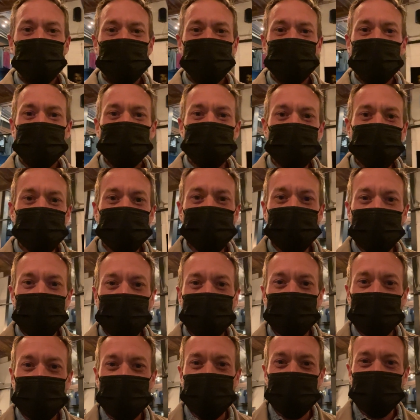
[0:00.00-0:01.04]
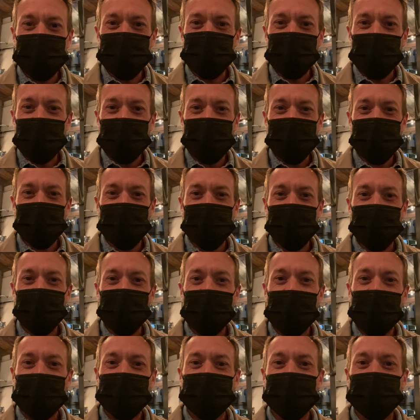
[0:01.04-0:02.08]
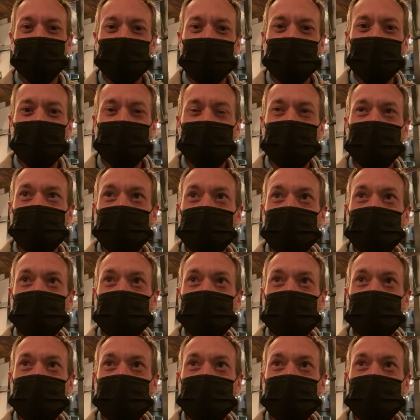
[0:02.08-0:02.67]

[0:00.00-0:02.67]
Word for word: Friends, there's so many good beers here. I don't even know what to